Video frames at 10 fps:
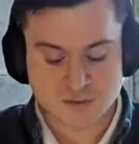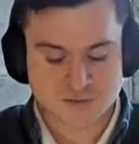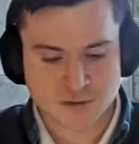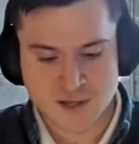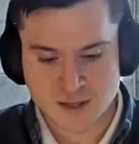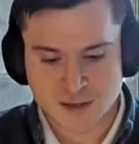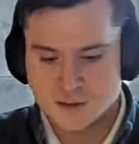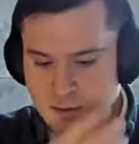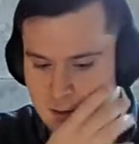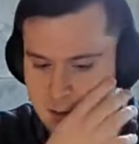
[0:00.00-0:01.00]
Delta
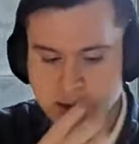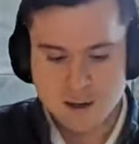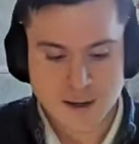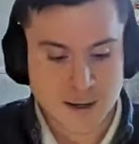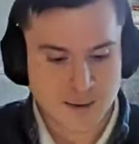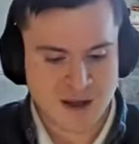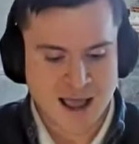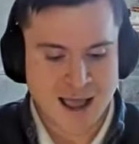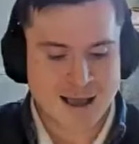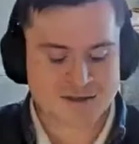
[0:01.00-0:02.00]
Lake,
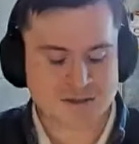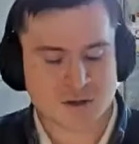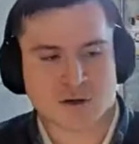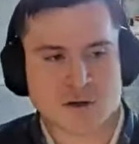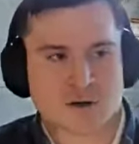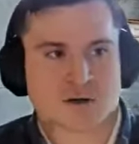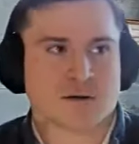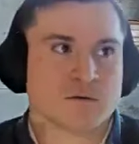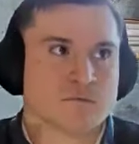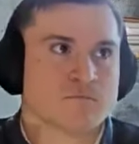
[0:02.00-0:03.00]
has are
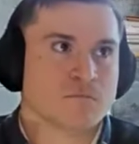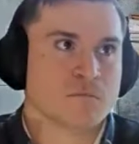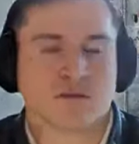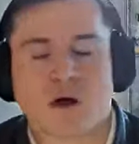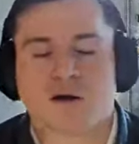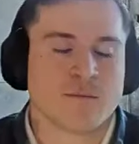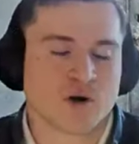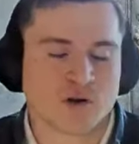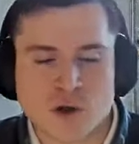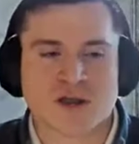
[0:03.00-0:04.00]
a lot of
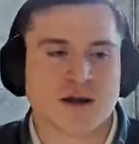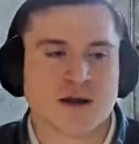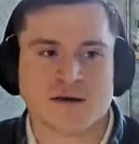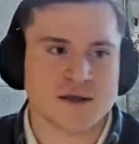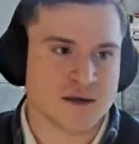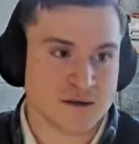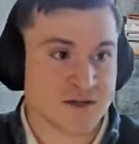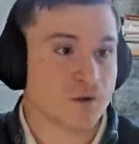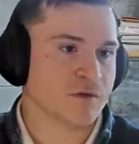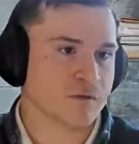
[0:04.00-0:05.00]
them are located in a
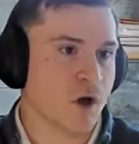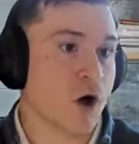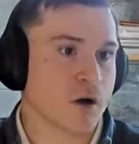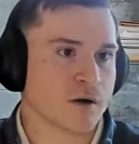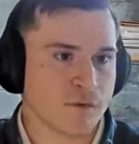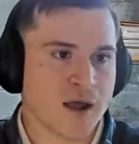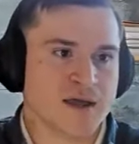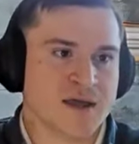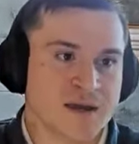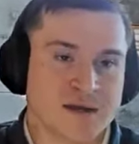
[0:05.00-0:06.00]
Delta log,
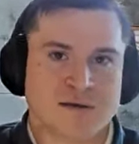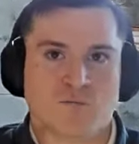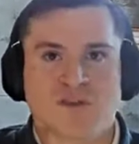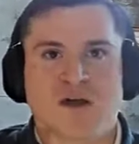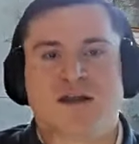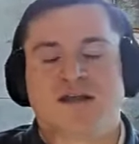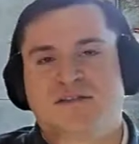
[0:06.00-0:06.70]
right? And what that